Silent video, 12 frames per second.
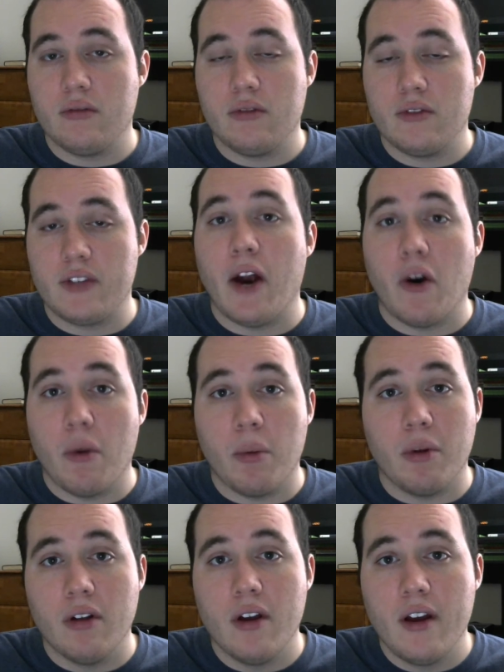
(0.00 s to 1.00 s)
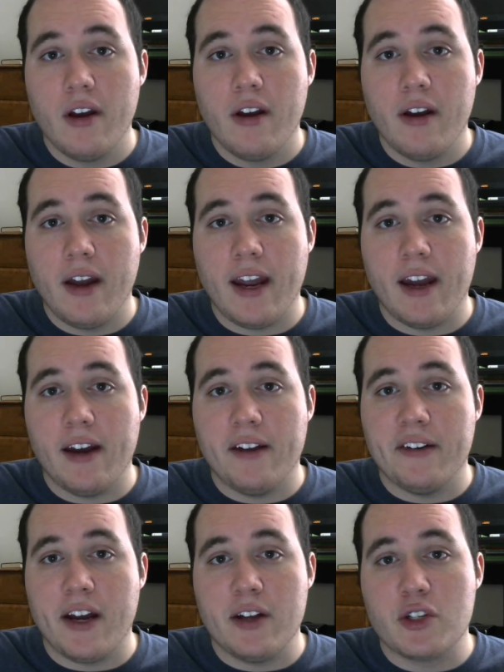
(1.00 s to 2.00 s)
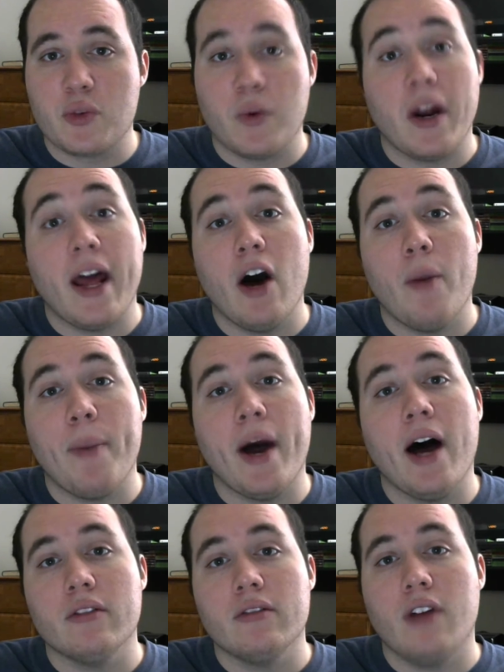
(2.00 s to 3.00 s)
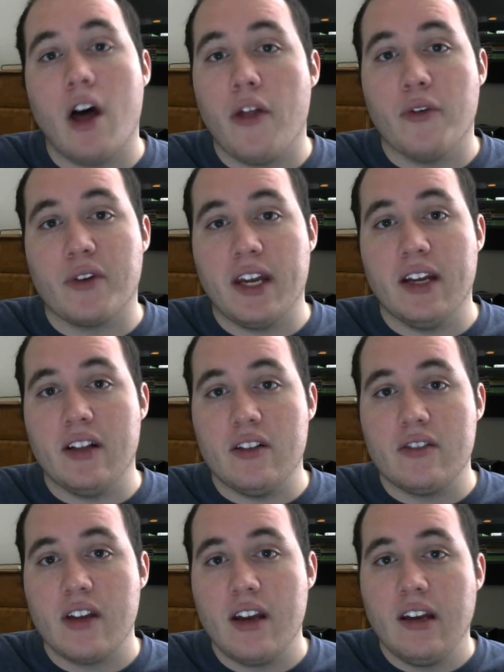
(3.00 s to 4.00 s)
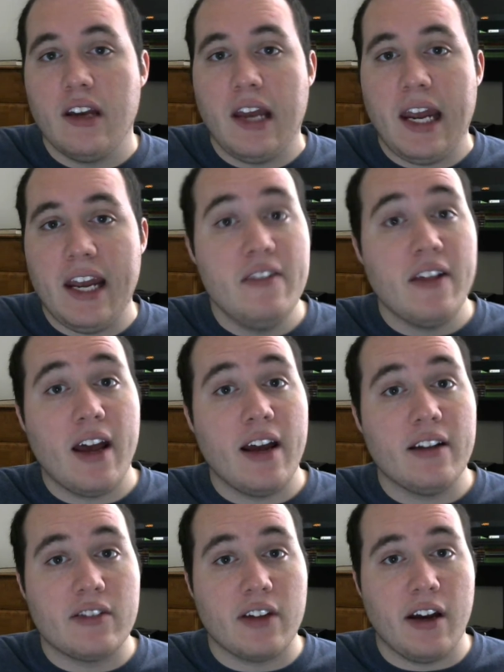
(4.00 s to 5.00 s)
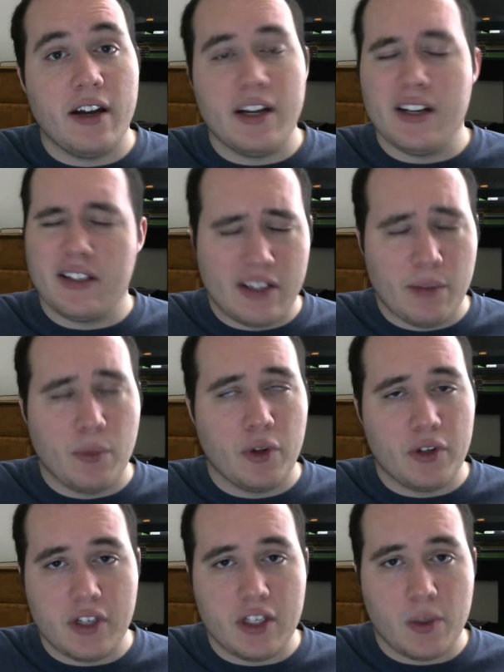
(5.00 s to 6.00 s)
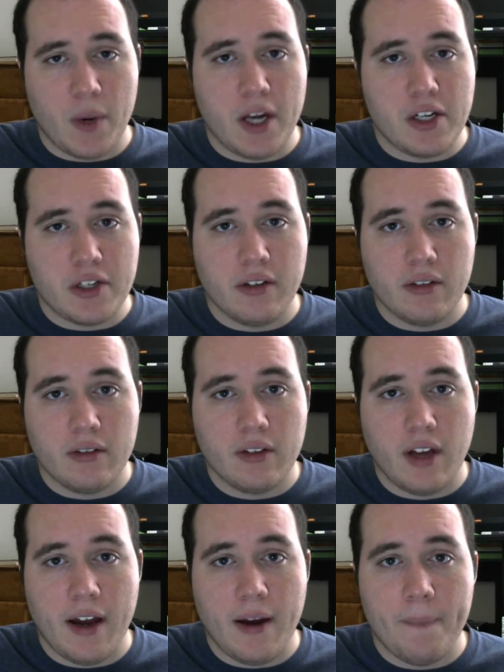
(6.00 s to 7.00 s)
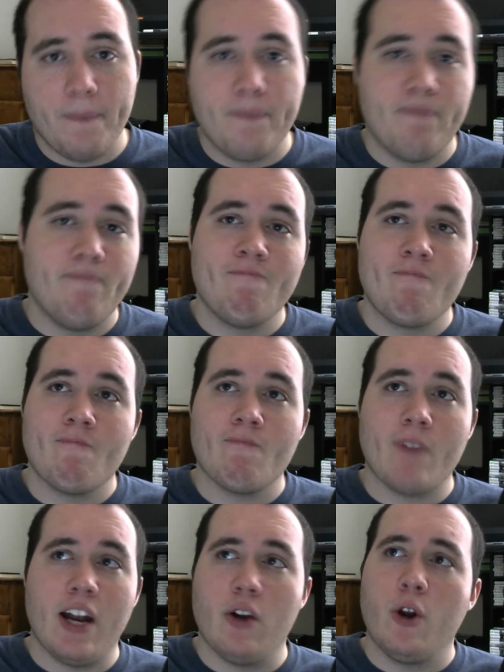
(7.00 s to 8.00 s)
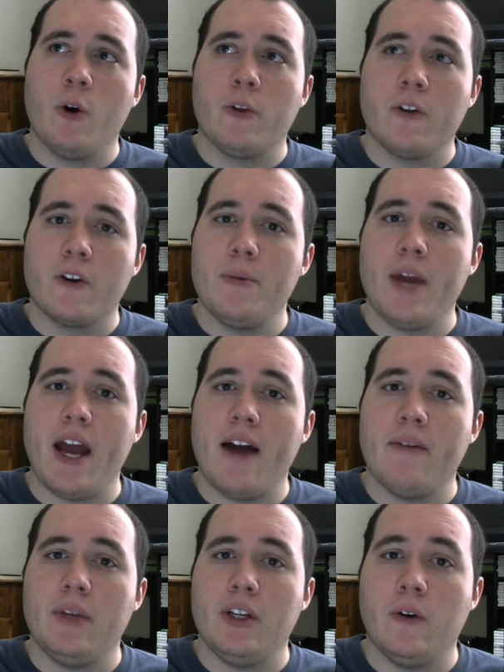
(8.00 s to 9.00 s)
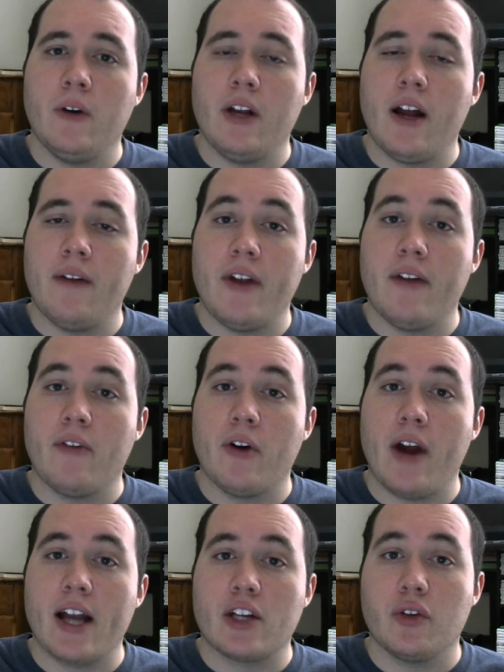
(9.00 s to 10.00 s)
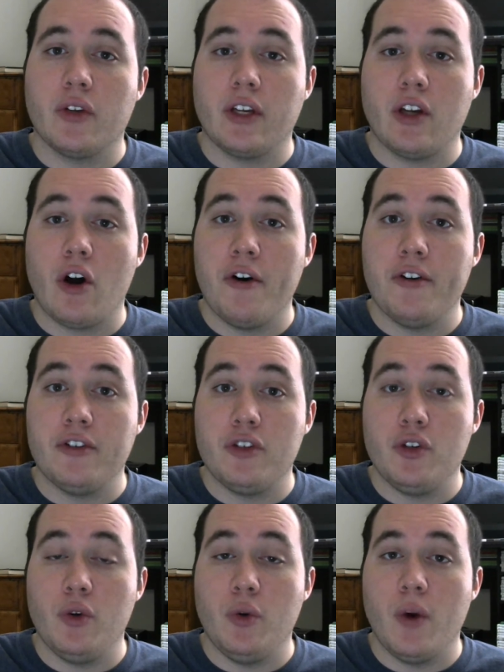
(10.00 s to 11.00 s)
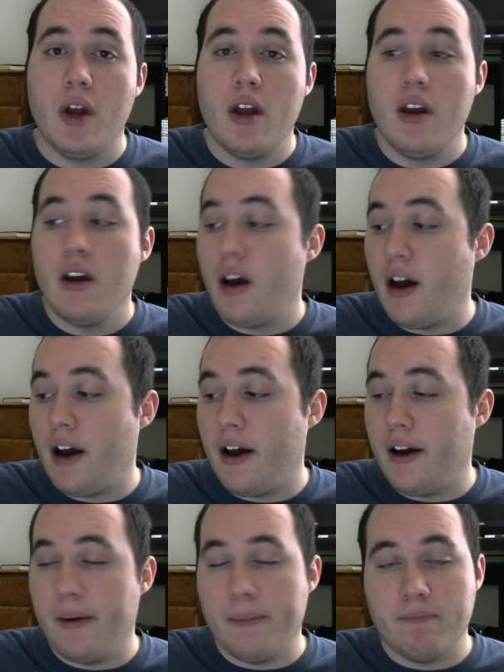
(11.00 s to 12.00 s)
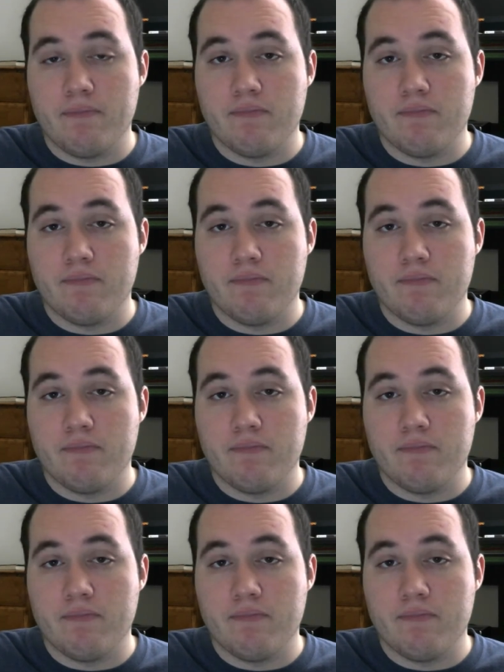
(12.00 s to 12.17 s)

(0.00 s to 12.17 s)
terrible, and I just want to help out other kids in that uh, in a similar situation. Um, I don't know what they're gonna be having me doing. I've never actually gone to, um,